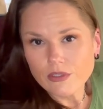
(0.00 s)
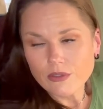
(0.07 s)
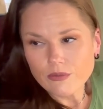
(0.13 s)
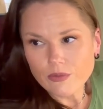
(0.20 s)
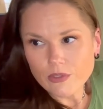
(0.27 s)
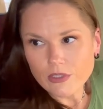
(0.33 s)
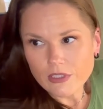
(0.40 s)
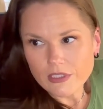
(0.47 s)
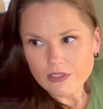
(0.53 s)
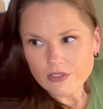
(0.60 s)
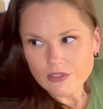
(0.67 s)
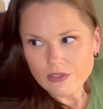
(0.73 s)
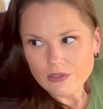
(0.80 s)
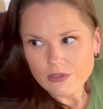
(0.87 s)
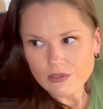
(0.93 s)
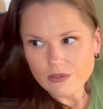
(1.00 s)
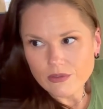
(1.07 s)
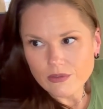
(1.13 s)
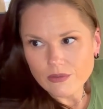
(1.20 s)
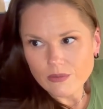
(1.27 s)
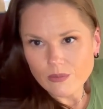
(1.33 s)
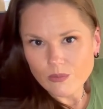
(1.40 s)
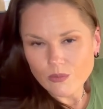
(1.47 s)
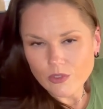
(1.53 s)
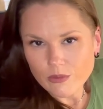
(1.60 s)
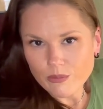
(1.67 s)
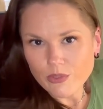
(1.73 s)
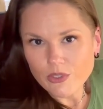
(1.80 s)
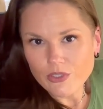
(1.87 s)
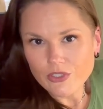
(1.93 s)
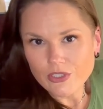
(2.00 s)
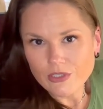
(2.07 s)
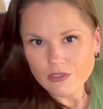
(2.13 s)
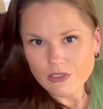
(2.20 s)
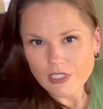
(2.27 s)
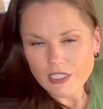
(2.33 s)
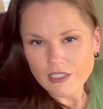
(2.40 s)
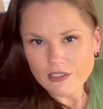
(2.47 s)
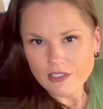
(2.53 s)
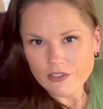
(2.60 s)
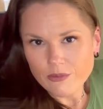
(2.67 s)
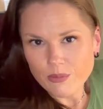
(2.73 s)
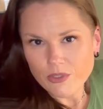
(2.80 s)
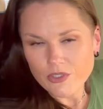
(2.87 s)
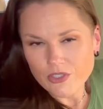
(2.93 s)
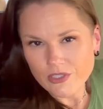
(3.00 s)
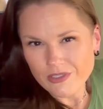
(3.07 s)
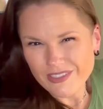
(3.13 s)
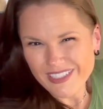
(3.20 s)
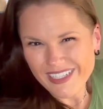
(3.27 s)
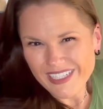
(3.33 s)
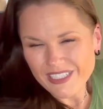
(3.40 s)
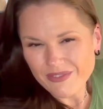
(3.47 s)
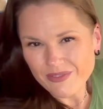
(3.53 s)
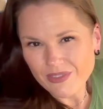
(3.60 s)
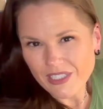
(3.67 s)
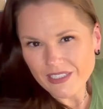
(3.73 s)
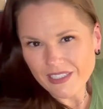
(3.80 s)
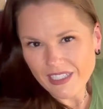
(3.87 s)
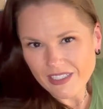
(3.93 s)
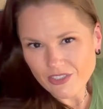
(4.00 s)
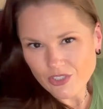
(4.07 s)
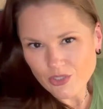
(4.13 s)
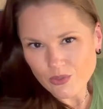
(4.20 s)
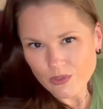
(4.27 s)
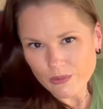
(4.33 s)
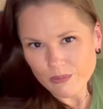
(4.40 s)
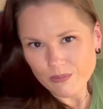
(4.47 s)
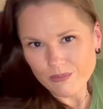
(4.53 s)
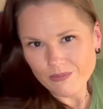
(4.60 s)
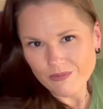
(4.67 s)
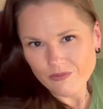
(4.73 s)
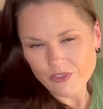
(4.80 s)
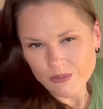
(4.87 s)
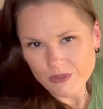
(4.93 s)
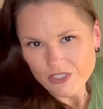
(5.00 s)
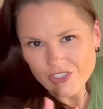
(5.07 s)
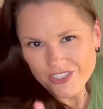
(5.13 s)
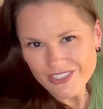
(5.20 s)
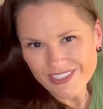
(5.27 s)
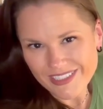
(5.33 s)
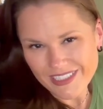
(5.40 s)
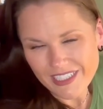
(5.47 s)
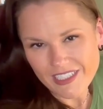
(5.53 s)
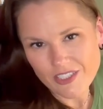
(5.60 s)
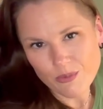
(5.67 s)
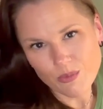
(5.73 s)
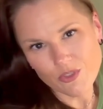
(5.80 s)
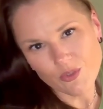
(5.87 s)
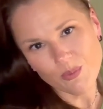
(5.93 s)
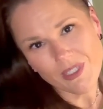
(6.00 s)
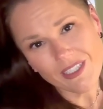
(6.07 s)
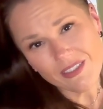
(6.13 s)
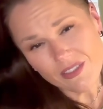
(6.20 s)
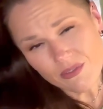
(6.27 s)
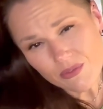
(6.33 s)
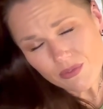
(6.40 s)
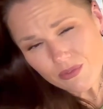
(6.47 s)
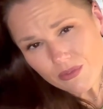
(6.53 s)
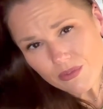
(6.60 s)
for at least one person. And the other person's kind of attached to it from a just-in-case perspective.